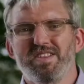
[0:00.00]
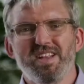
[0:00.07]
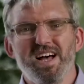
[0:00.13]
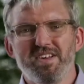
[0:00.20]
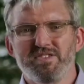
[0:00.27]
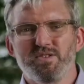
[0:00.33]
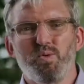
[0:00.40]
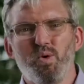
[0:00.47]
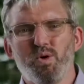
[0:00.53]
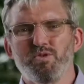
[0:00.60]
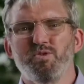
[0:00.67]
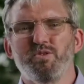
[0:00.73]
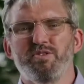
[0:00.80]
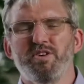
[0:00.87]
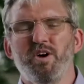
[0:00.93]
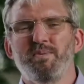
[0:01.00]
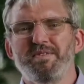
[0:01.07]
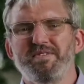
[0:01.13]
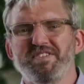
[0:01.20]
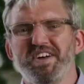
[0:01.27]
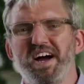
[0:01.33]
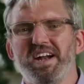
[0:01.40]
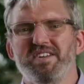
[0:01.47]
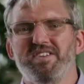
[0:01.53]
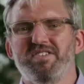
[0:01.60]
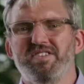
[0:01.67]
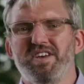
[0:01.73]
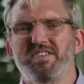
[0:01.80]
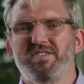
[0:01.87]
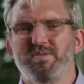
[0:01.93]
last quarter or so we've started to
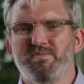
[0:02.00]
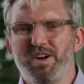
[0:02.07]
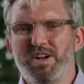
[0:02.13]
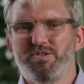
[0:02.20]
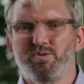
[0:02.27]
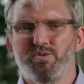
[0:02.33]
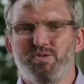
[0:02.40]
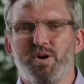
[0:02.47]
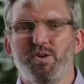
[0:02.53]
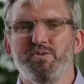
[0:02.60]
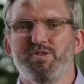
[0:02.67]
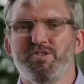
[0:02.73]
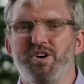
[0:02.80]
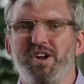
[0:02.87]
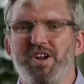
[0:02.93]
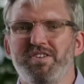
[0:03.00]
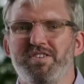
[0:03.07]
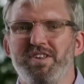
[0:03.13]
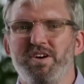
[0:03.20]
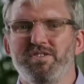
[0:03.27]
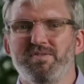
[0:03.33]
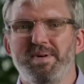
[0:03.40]
see some rental growth returning to those